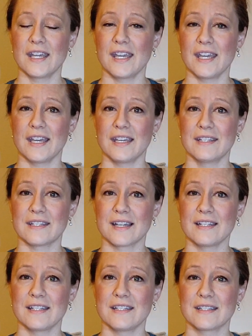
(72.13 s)
and
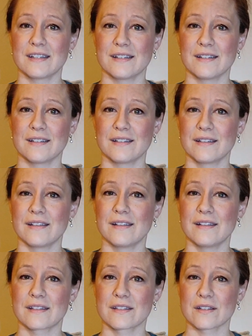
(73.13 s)
I need to
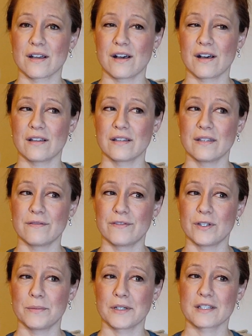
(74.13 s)
install
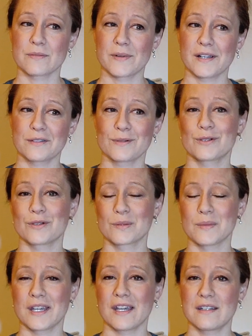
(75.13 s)
HitFilm Express, which
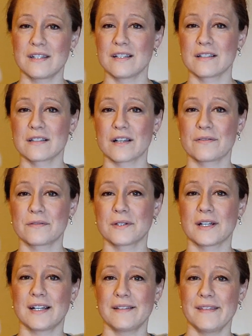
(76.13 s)
is my editing
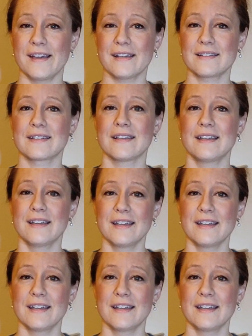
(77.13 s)
software, on that,